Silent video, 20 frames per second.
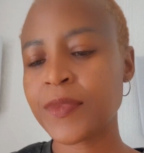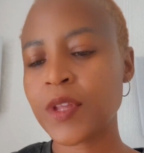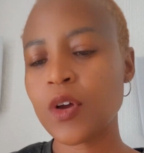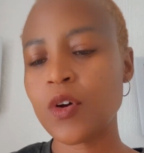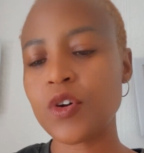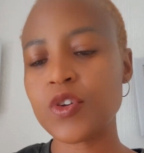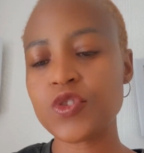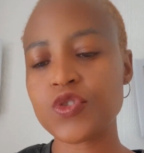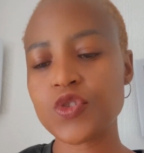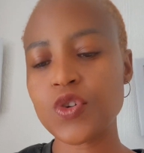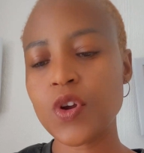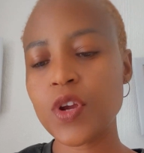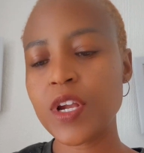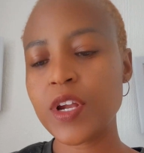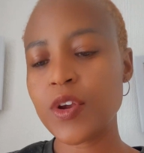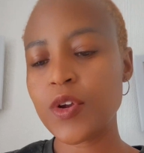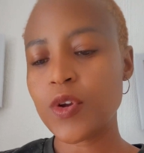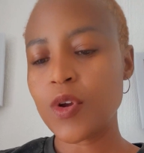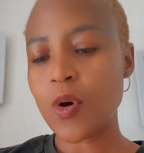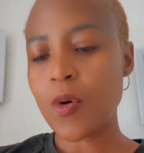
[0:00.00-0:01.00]
Control
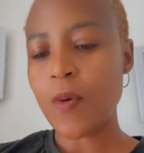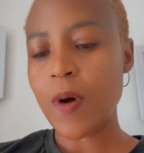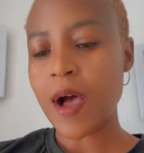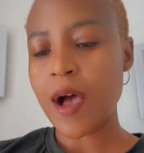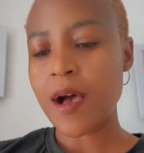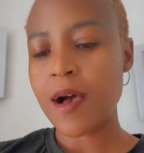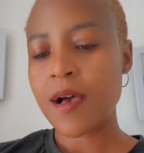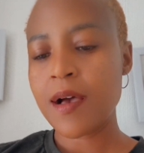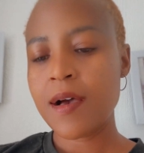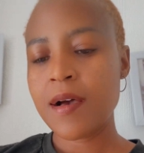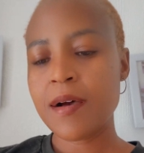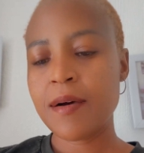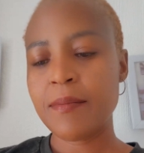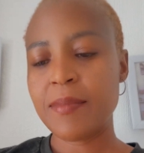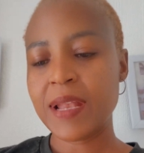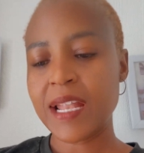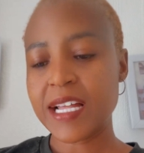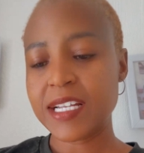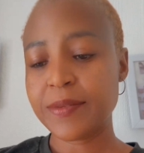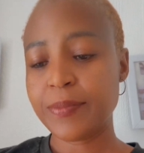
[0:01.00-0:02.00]
and lower
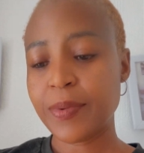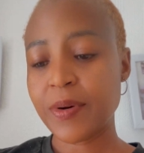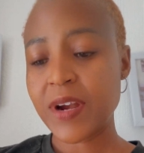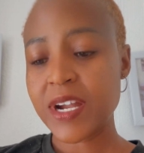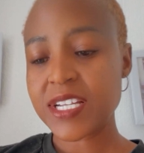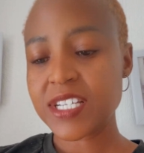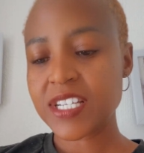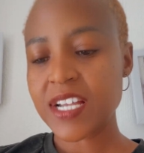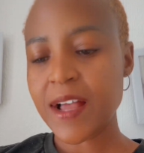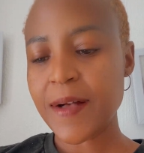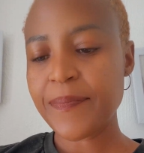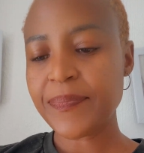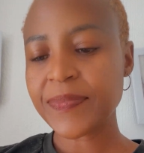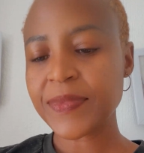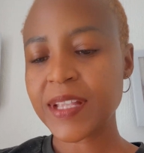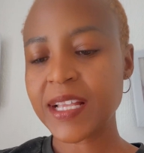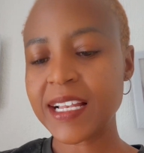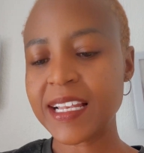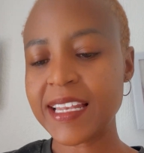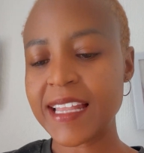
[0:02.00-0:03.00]
blood pressure,
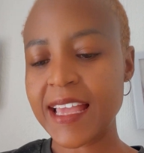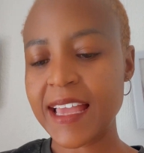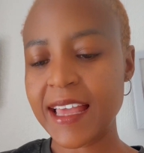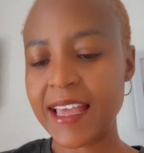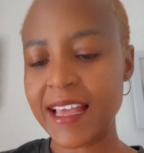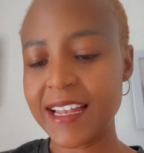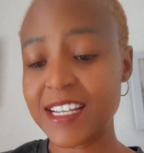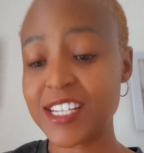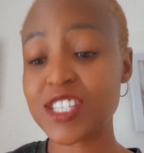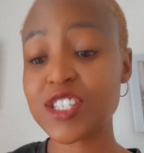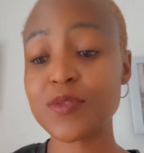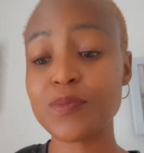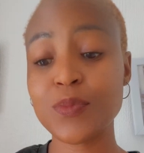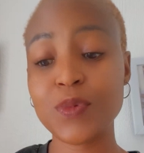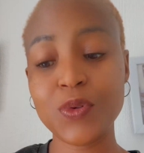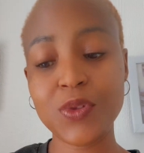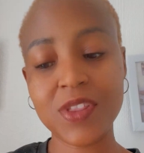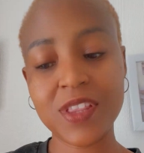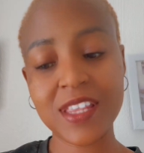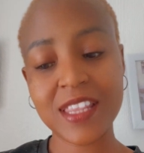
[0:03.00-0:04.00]
clear and
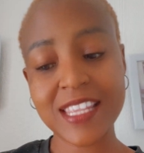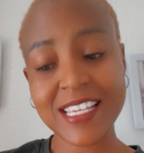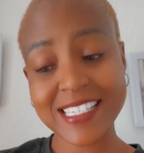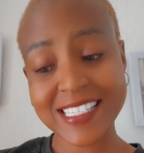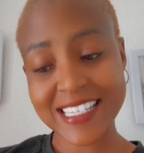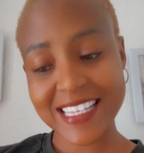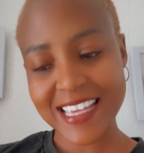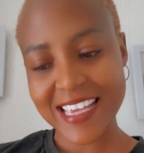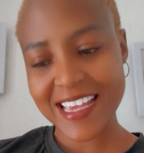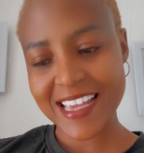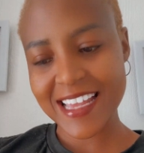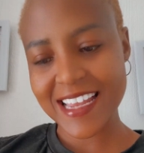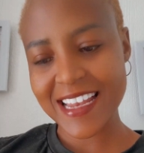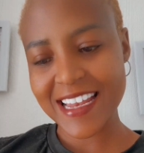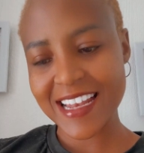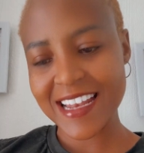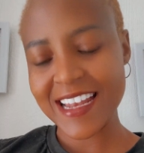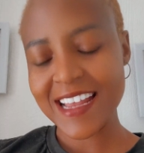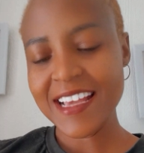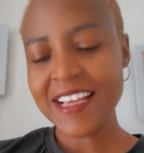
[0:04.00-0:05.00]
smooth the
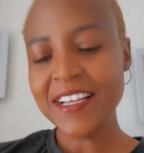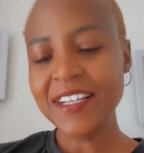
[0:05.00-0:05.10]
skin,